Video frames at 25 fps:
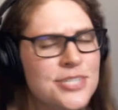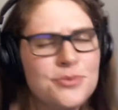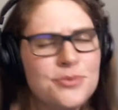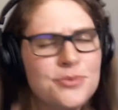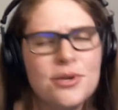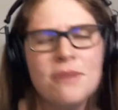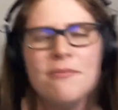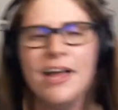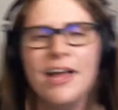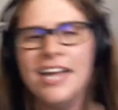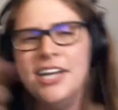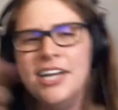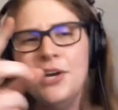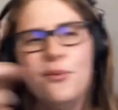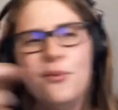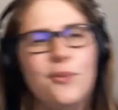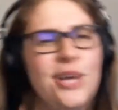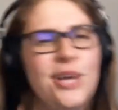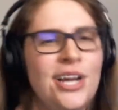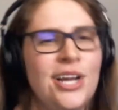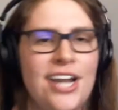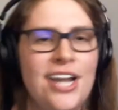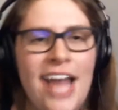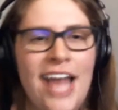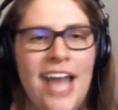a reminder,
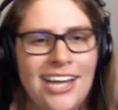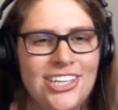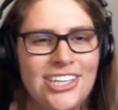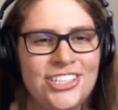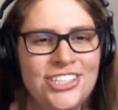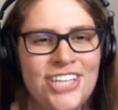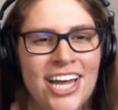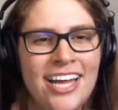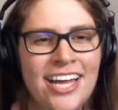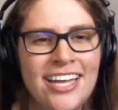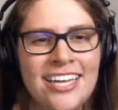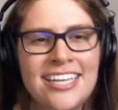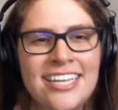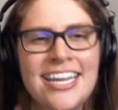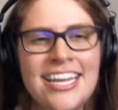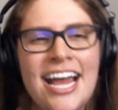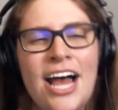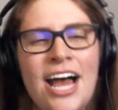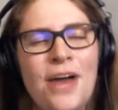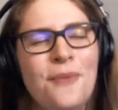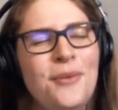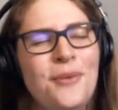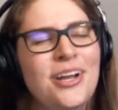we are not shutting down.